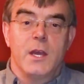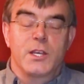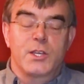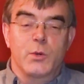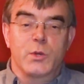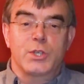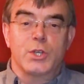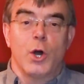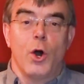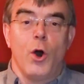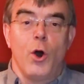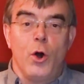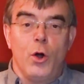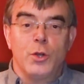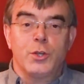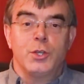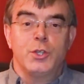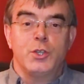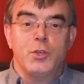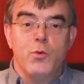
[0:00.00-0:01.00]
So it's
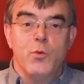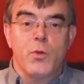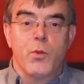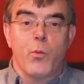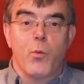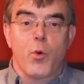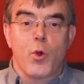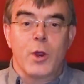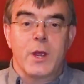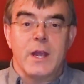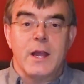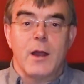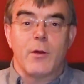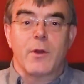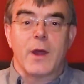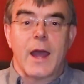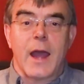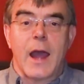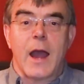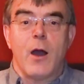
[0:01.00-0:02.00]
all to do with working
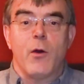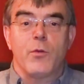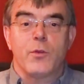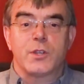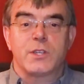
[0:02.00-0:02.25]
out how